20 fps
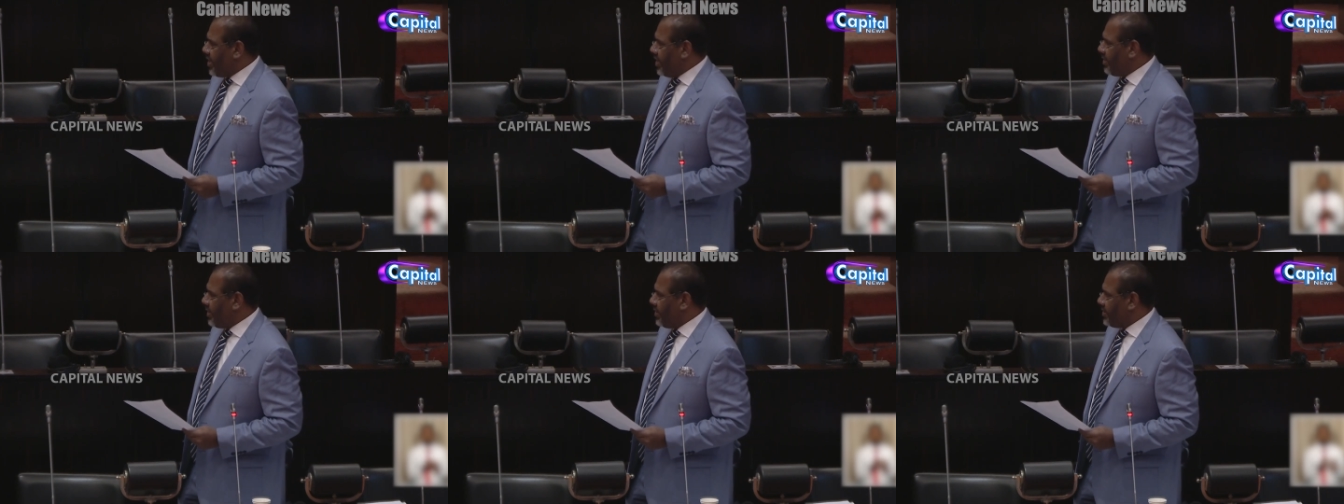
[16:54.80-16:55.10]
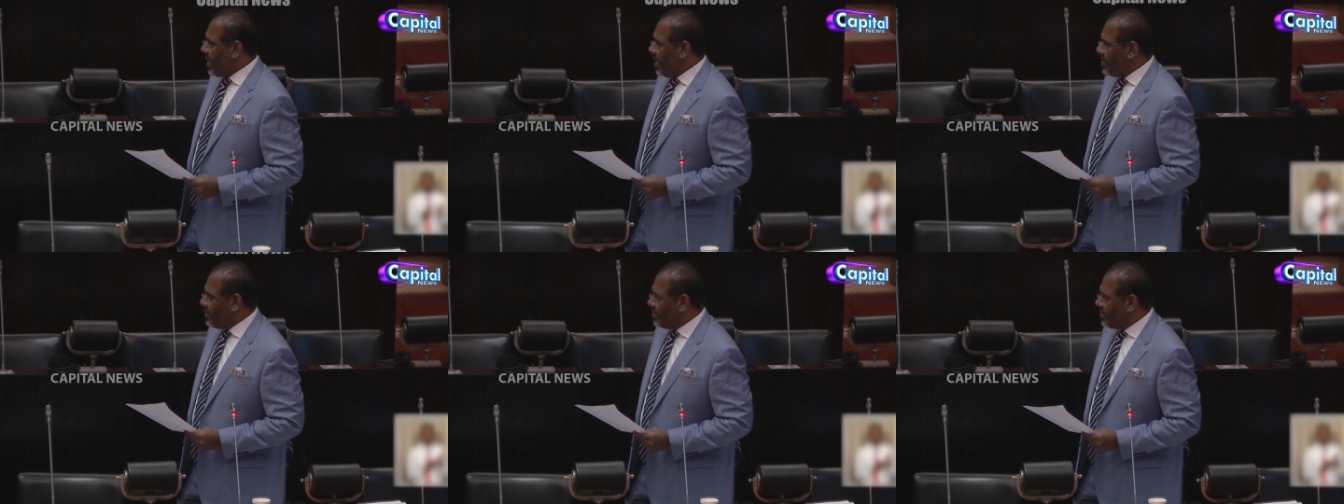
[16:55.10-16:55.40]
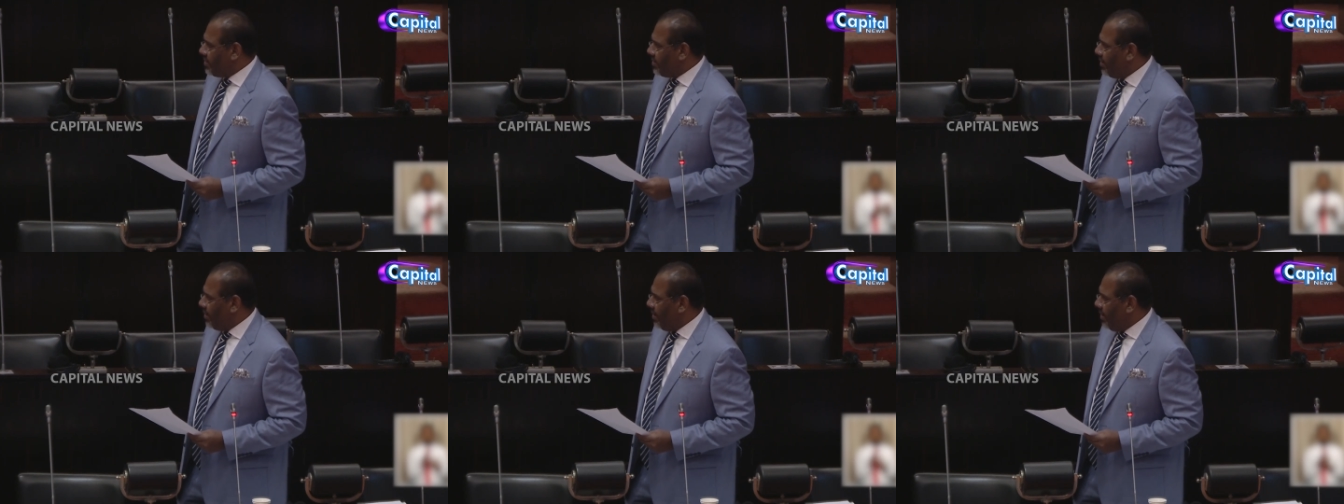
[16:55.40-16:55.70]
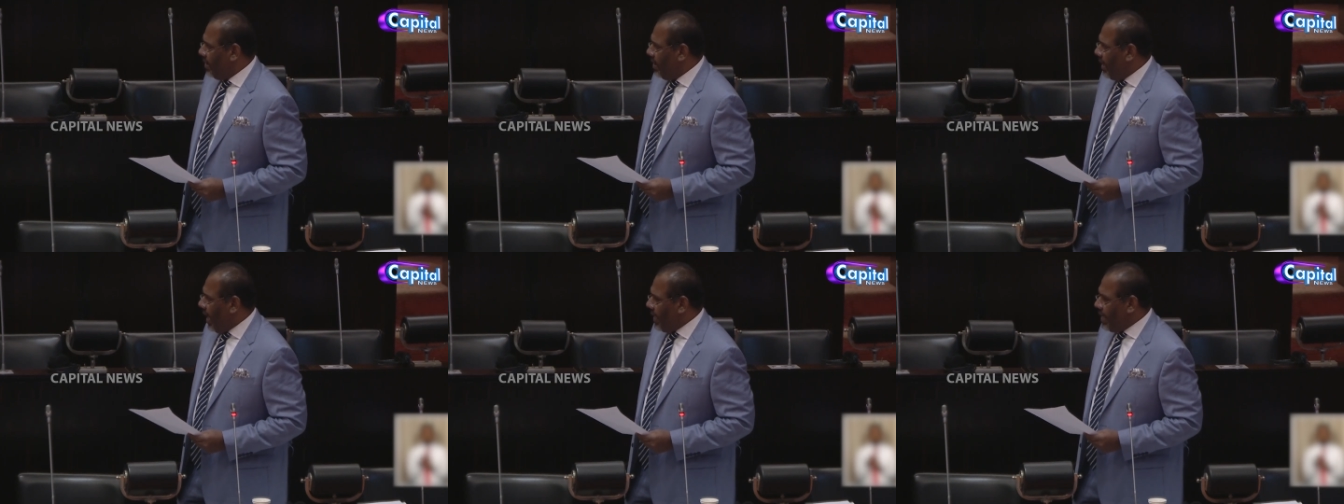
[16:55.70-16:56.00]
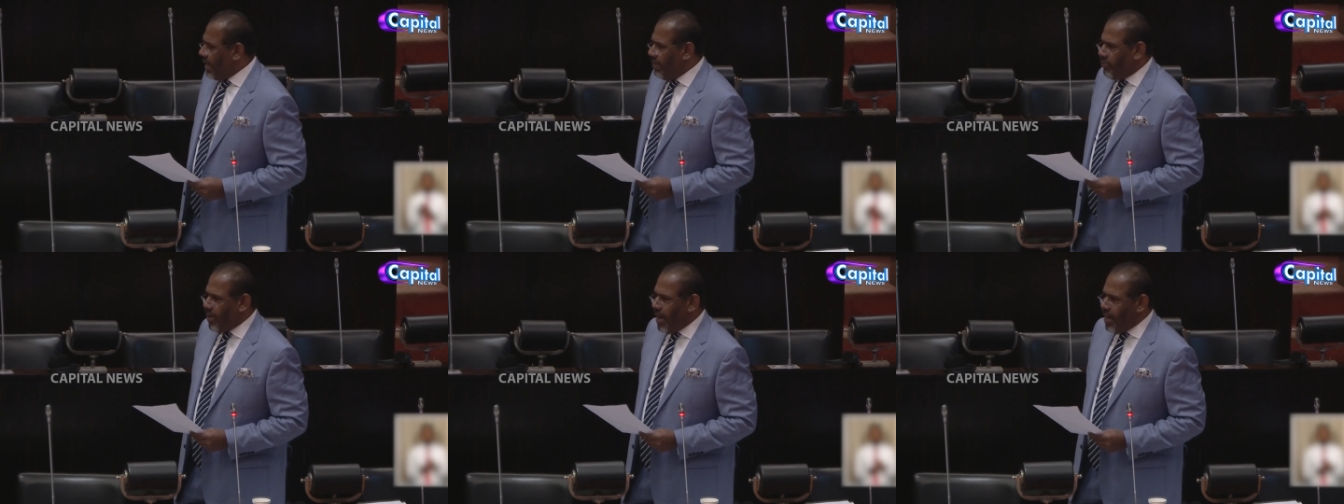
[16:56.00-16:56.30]
results and
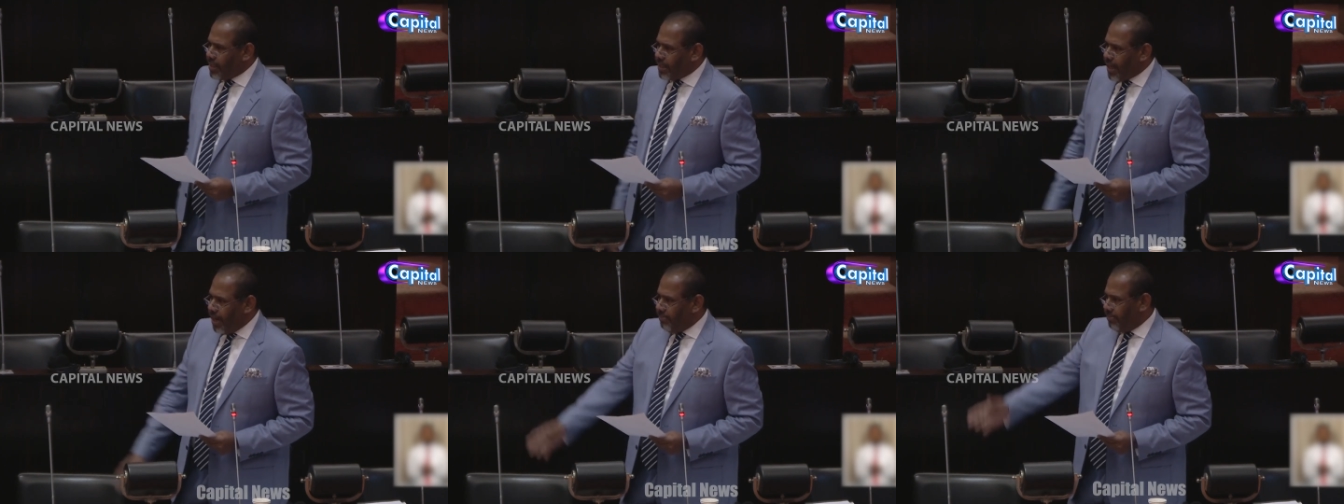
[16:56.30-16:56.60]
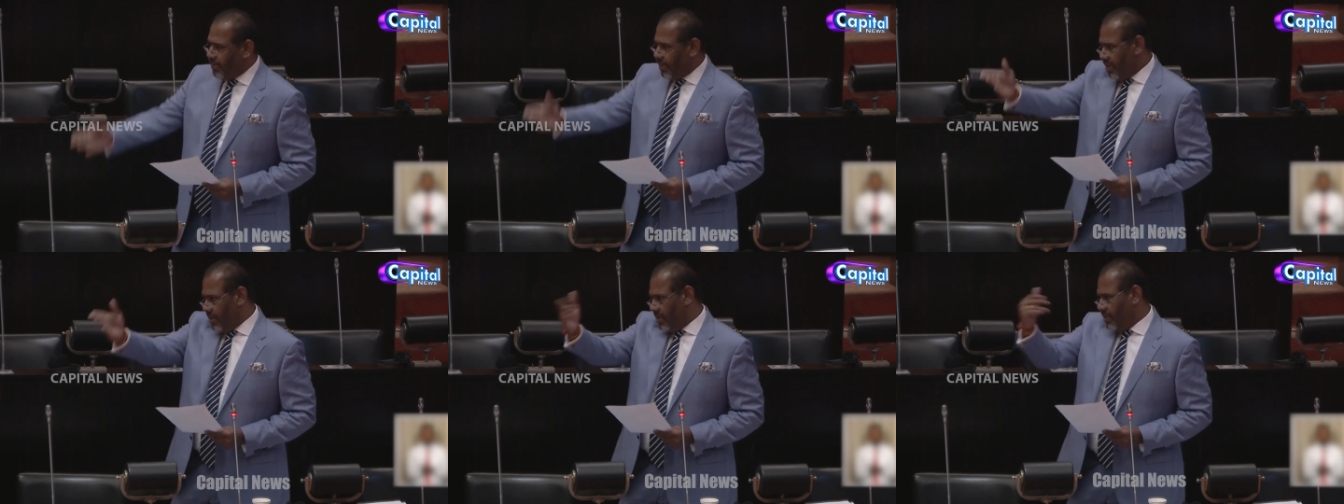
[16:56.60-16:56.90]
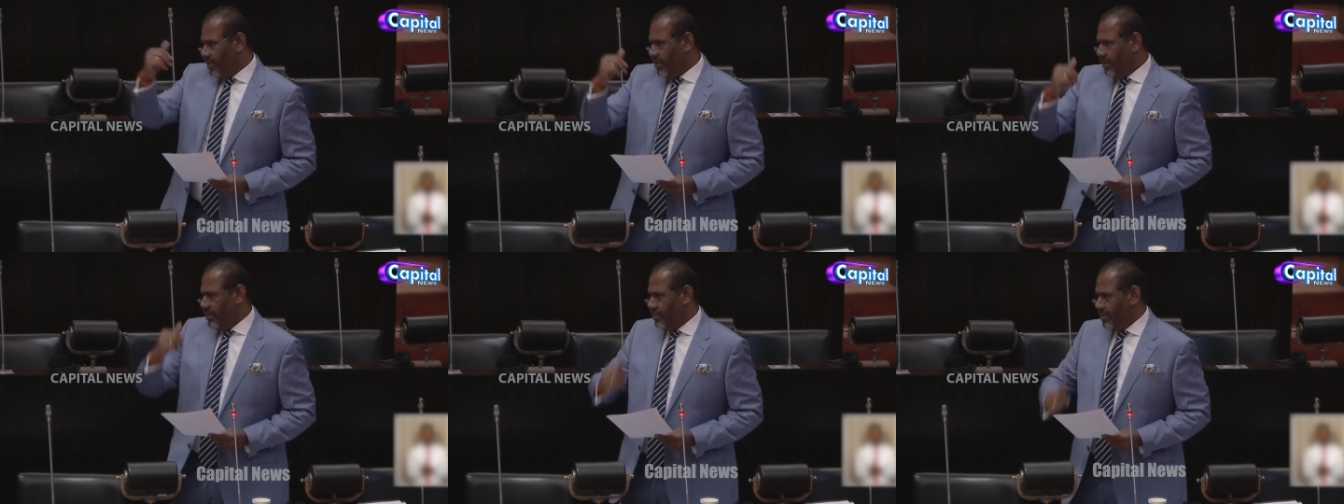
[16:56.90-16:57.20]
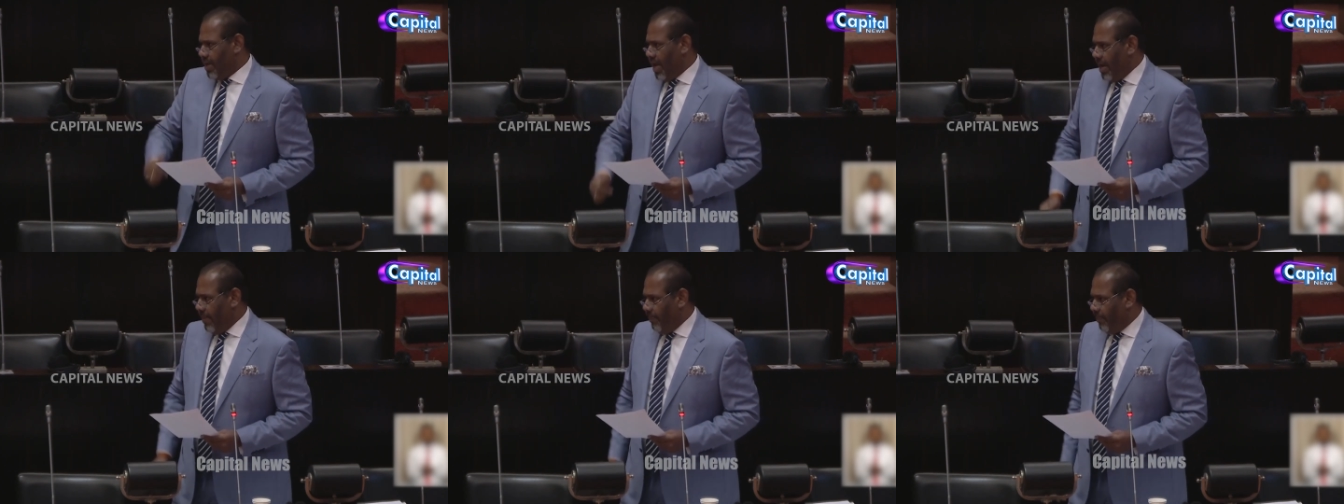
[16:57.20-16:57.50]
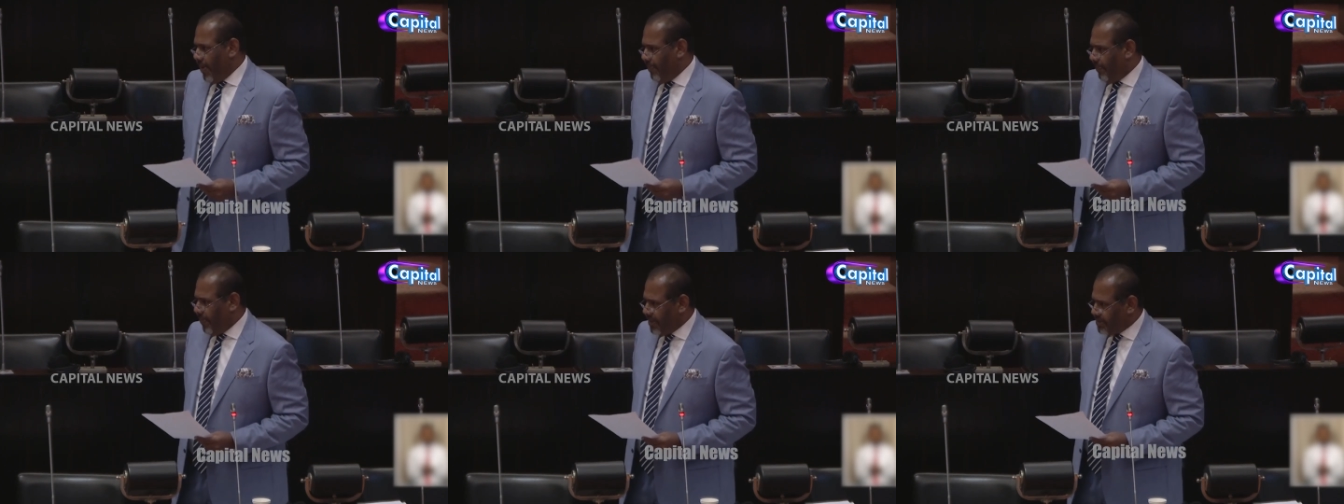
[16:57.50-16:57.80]
he welcomed the
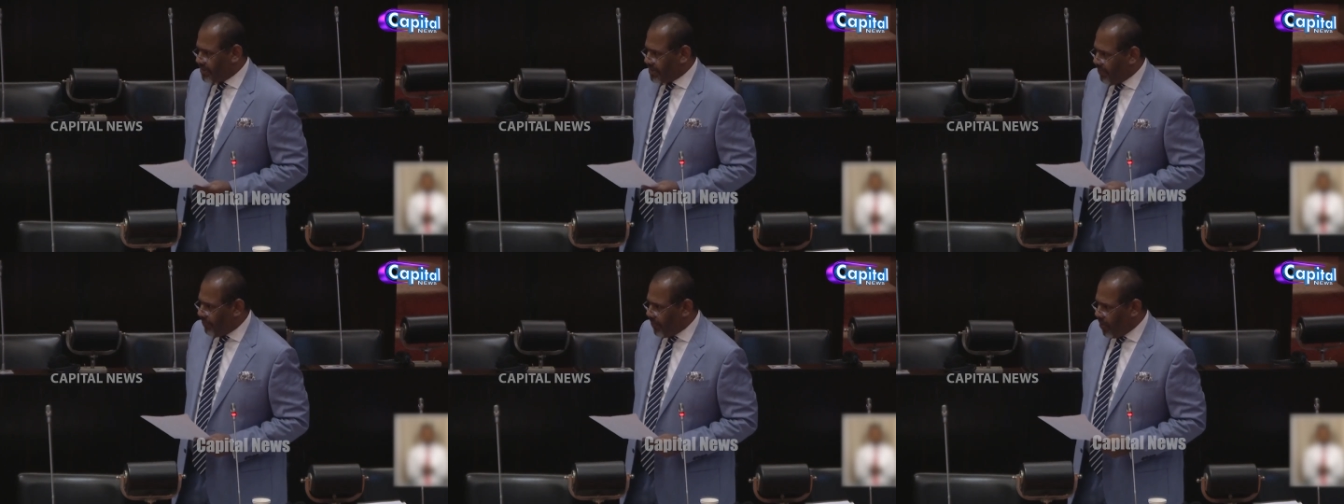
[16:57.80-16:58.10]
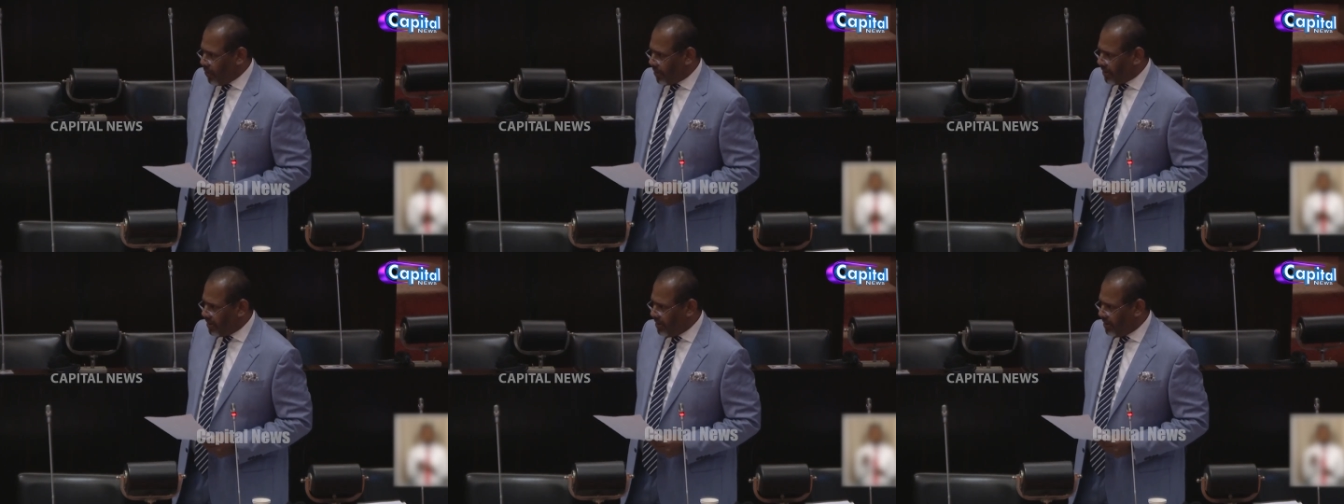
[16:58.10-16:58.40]
NPP's support